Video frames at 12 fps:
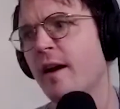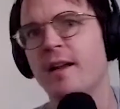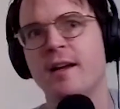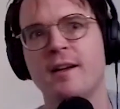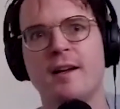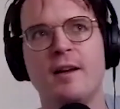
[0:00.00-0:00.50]

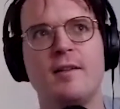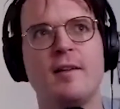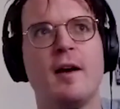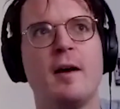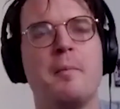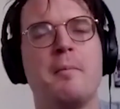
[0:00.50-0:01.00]
It
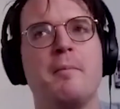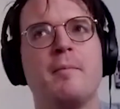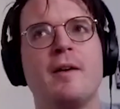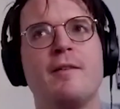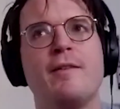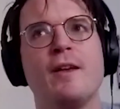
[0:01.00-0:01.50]

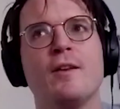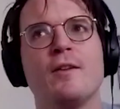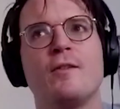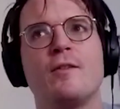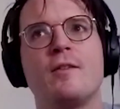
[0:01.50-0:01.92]
feels